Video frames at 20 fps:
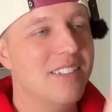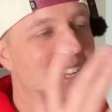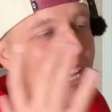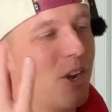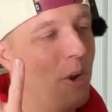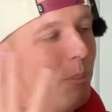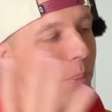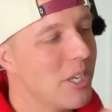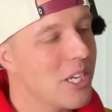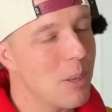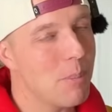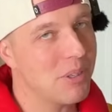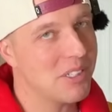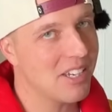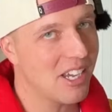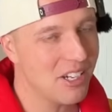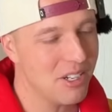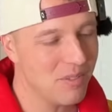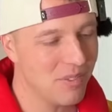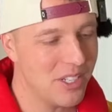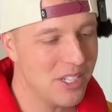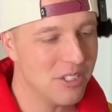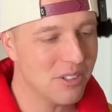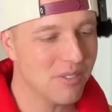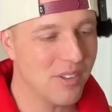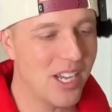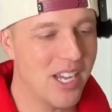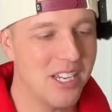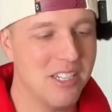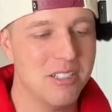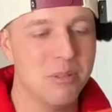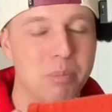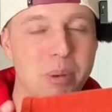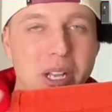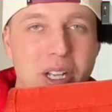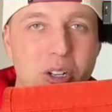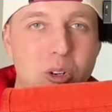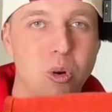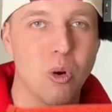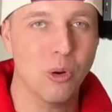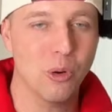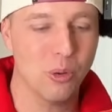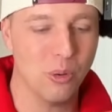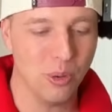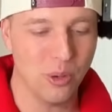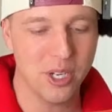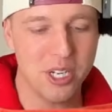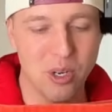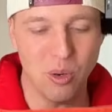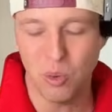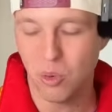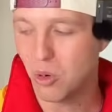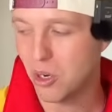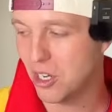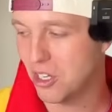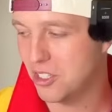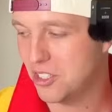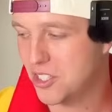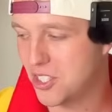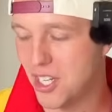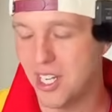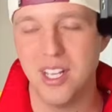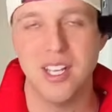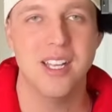I don't pick up a ton of Vineyard Vines, but corduroy, orange,